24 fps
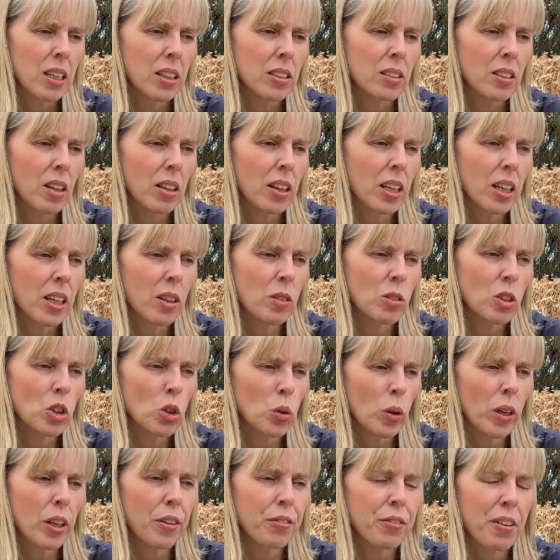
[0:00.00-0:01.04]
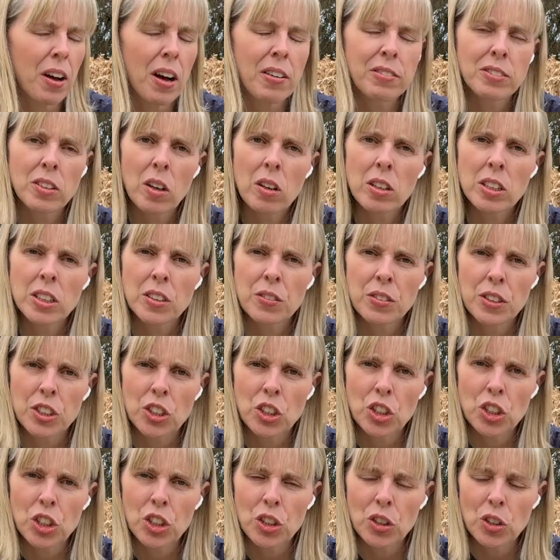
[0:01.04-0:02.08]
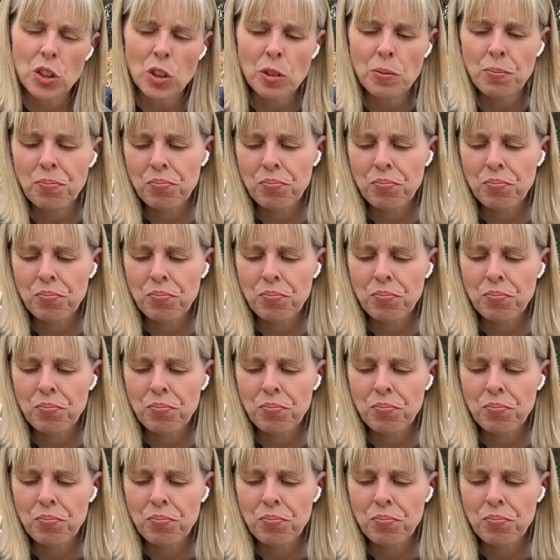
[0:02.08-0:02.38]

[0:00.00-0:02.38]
so I think it was $25 for the 2.